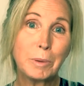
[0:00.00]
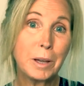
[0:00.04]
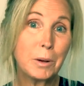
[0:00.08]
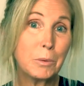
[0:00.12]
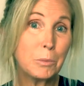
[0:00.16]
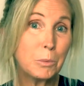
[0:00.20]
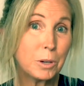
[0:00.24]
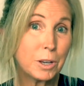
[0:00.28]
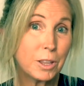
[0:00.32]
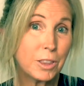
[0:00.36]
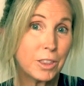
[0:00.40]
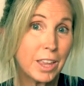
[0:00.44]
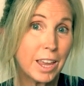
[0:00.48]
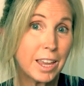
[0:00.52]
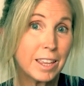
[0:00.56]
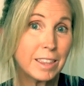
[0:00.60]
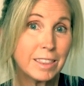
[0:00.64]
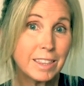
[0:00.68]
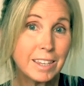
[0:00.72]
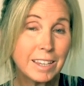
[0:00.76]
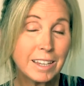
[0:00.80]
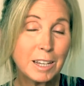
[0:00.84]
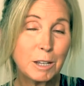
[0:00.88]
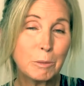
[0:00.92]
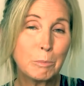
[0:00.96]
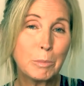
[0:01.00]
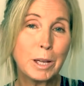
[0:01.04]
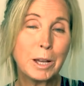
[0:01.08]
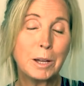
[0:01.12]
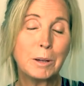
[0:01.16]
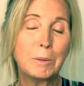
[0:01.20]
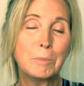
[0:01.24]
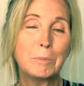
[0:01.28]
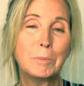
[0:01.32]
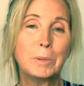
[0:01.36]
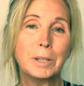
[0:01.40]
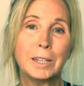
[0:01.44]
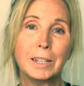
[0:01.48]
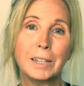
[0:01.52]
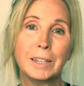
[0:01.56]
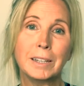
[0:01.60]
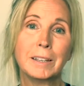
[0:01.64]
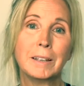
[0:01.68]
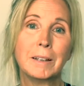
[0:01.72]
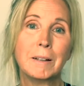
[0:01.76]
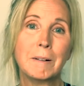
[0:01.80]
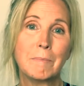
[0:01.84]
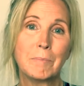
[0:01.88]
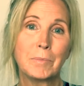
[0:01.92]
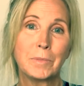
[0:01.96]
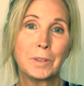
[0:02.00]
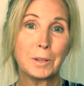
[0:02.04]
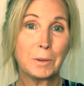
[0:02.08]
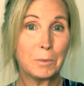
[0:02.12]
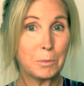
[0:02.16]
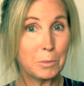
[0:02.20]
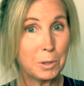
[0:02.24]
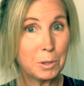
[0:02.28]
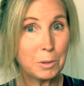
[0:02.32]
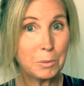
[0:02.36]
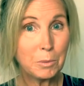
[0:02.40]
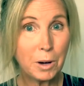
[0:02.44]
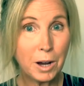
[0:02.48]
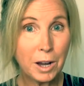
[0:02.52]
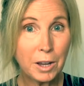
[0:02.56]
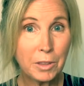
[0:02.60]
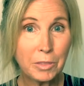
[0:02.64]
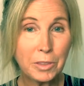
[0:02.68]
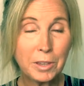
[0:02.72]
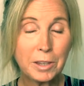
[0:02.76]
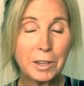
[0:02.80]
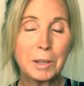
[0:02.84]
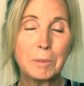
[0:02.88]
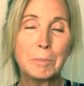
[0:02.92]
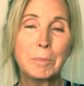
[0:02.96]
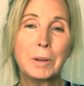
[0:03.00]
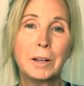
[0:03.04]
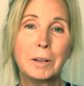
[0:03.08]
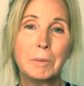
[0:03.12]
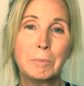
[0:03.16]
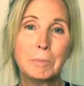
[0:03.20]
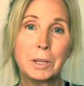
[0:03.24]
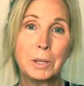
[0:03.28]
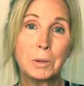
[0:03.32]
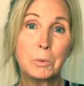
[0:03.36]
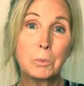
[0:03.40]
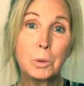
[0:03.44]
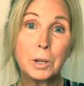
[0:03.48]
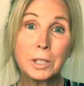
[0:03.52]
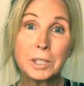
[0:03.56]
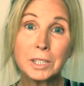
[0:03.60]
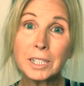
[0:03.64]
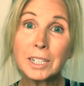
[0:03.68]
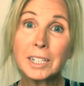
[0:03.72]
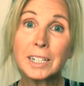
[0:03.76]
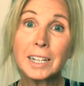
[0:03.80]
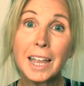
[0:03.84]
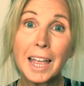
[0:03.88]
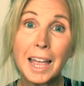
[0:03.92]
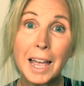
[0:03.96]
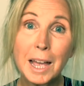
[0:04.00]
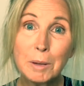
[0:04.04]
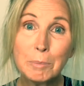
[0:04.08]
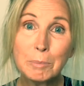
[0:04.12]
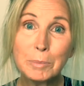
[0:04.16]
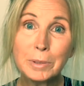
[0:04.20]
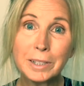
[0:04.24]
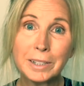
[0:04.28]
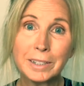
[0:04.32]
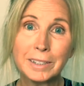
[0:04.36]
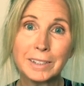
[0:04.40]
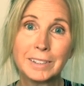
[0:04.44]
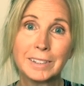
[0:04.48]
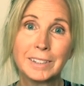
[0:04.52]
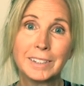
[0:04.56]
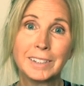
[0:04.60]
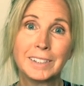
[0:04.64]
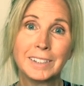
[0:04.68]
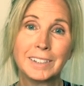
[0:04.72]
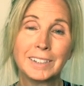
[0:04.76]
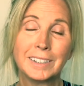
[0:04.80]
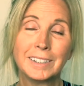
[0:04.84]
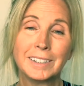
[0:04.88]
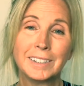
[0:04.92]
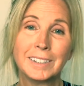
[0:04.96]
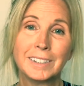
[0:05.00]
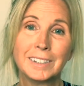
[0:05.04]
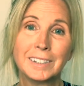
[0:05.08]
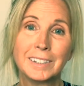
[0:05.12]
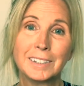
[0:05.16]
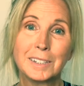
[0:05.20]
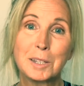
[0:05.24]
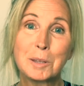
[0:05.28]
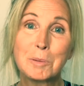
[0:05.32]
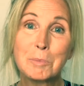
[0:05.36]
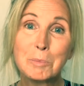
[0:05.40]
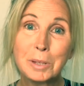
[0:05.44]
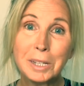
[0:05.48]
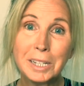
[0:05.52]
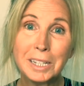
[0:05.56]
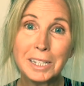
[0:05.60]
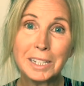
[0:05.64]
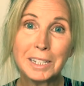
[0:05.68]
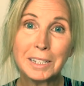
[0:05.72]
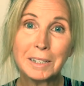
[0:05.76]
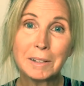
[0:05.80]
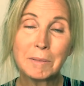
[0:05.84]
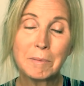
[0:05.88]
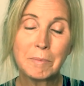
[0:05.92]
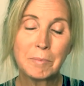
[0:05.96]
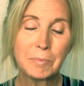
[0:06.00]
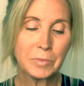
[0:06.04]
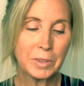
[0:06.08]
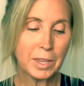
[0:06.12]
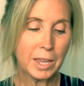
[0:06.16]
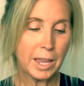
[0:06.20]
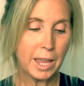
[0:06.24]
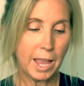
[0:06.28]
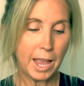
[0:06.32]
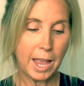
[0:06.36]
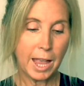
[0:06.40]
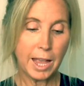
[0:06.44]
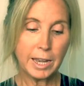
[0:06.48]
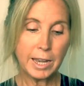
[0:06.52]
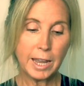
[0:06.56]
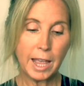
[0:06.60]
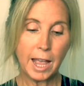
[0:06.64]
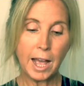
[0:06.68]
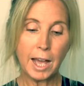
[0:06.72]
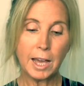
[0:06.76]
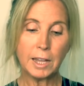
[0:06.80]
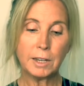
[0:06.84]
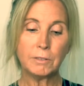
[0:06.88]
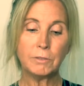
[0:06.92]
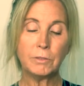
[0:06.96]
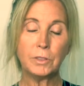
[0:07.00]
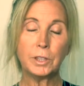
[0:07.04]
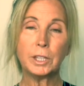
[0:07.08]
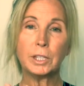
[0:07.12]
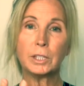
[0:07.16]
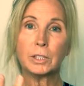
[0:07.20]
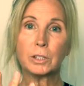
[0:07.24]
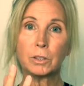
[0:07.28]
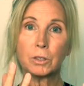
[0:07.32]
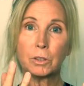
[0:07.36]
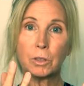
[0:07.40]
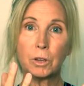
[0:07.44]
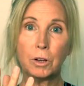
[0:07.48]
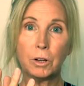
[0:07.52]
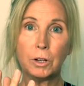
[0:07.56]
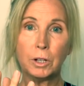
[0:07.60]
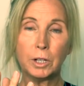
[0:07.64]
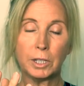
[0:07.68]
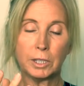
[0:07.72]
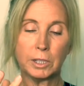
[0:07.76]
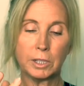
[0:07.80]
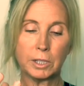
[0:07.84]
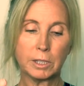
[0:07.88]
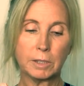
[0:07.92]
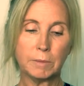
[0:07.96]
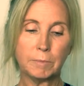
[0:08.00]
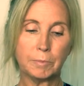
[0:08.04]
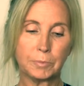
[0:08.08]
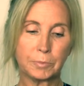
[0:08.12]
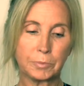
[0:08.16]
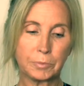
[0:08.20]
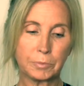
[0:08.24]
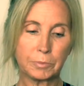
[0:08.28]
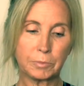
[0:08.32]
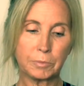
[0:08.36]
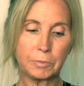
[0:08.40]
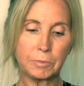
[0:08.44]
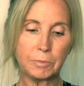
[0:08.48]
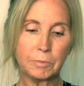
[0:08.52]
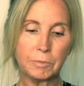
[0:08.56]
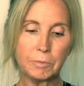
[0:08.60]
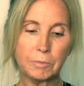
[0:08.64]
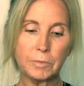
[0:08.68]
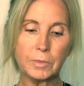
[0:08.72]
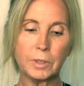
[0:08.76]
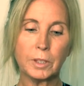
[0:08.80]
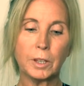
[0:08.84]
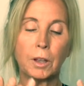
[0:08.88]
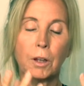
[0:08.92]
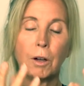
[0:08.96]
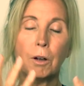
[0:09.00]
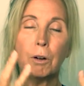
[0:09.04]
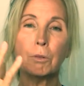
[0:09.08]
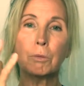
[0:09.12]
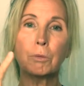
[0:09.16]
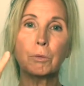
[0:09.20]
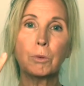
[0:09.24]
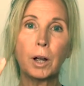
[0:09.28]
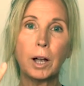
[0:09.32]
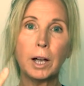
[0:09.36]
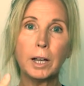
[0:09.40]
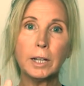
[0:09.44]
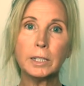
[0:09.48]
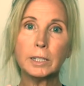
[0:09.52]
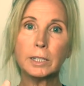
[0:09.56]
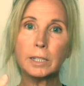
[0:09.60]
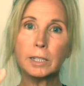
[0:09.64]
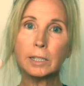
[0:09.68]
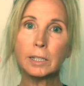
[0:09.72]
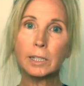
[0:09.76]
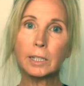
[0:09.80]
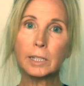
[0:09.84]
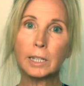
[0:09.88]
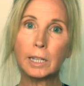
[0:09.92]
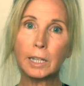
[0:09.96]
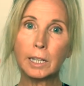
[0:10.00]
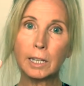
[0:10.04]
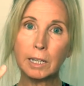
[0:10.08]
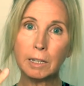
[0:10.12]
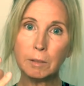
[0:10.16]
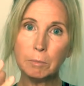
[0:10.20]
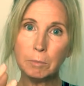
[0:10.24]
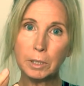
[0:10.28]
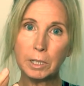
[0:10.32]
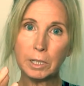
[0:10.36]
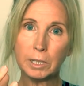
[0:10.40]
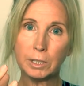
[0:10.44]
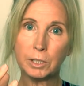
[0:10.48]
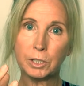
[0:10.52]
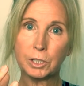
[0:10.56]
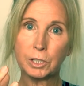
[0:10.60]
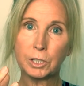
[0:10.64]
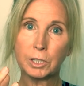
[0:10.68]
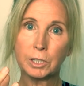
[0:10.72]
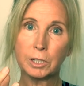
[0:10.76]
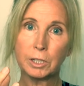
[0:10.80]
what do they think about me? And what do I think about me? What's going to happen to me? And out of these thoughts arises an image